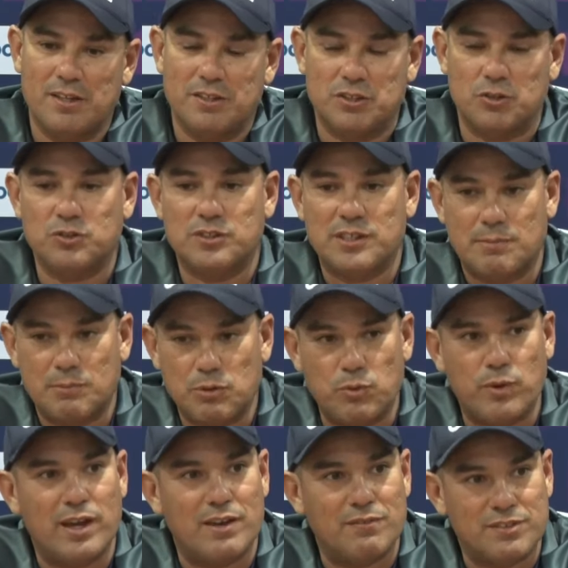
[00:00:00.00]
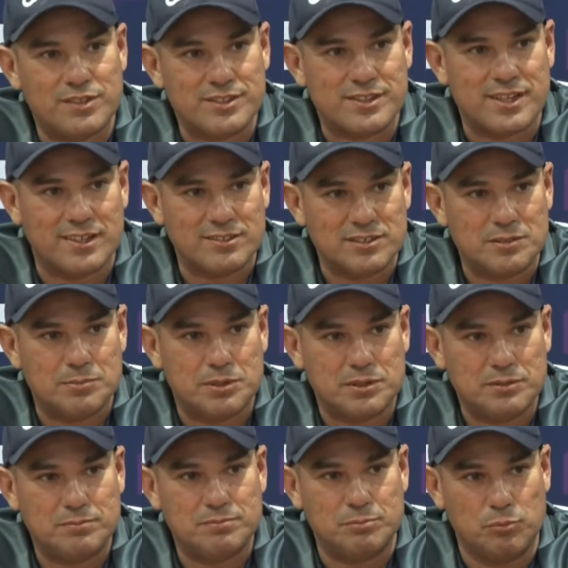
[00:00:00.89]
So it's something we have discussed a
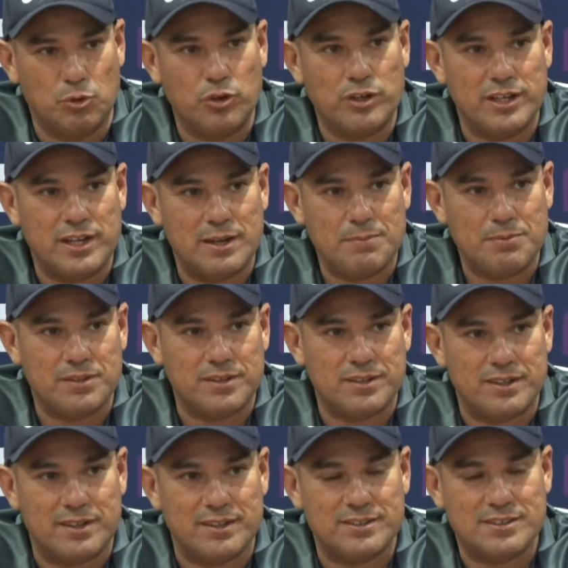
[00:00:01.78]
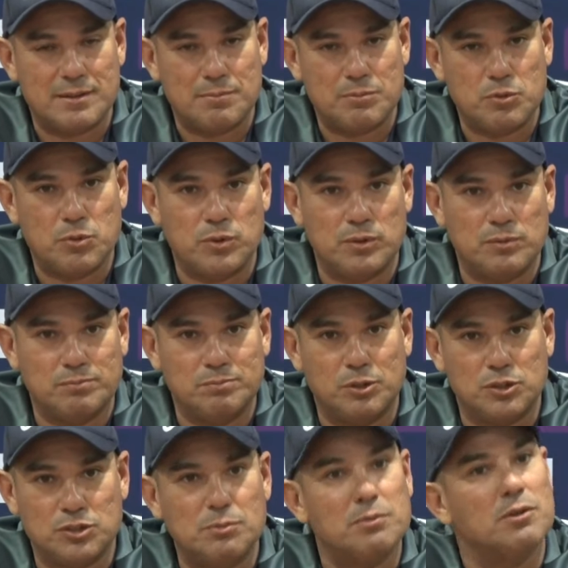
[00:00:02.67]
bit more in depth, and, and something we'll
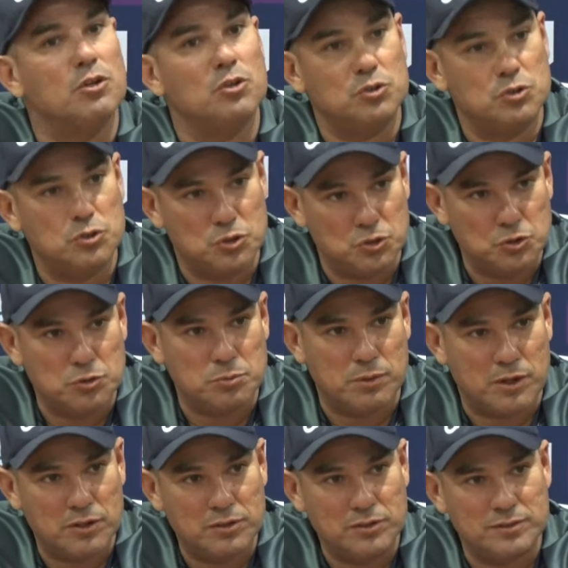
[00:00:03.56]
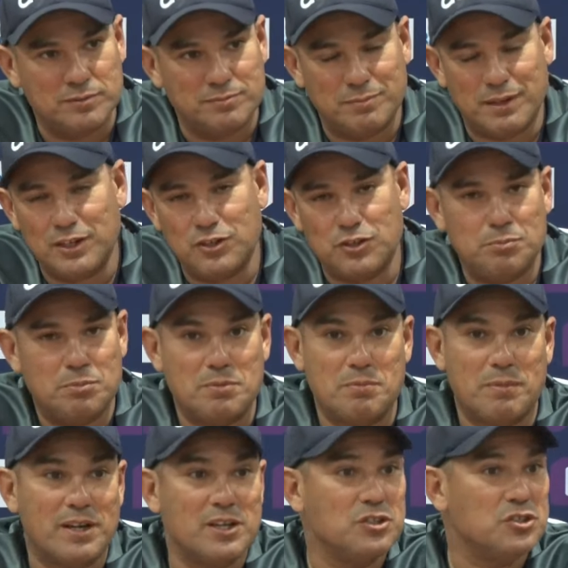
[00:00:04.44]
possibly look to do tomorrow. Might not be
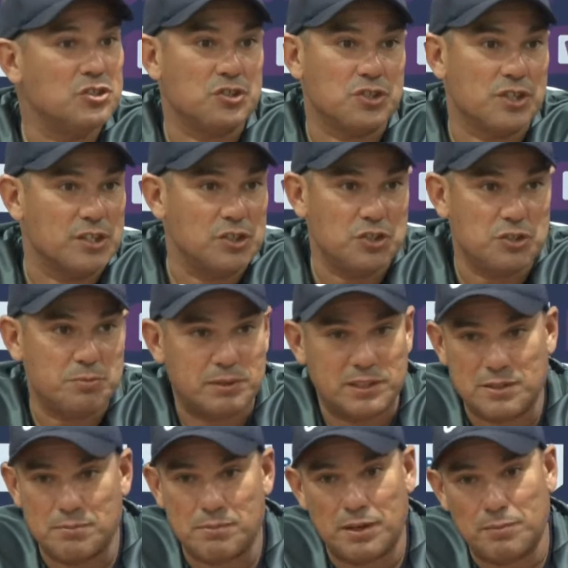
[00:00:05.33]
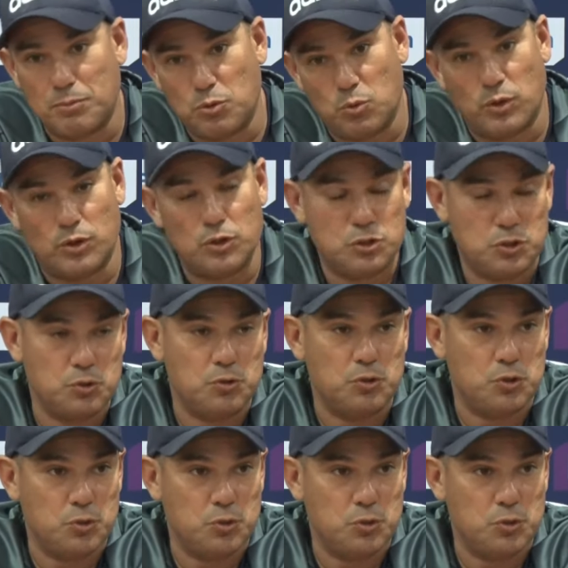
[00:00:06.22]
major changes, but there might be one or two